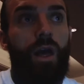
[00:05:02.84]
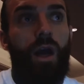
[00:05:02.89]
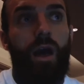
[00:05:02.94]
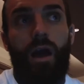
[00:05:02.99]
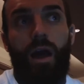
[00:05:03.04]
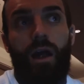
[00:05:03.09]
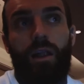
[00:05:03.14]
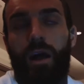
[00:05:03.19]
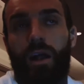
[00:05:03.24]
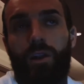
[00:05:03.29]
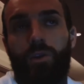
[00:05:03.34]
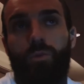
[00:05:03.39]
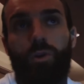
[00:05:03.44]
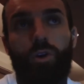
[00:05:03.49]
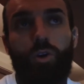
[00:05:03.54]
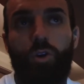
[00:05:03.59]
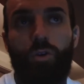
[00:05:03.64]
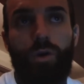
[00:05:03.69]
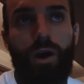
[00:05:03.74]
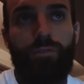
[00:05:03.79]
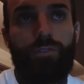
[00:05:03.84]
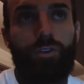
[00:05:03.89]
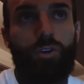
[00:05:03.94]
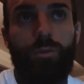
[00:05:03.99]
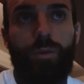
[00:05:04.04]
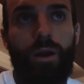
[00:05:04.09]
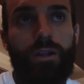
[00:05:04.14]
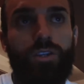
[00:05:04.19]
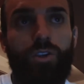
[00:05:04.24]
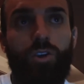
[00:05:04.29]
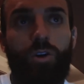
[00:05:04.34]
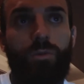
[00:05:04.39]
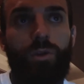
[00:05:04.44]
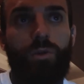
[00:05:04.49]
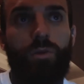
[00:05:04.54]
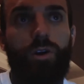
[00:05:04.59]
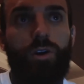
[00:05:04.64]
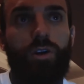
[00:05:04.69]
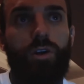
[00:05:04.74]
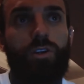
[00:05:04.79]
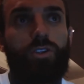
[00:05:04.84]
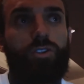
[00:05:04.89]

I don't want to have to go back to normal work.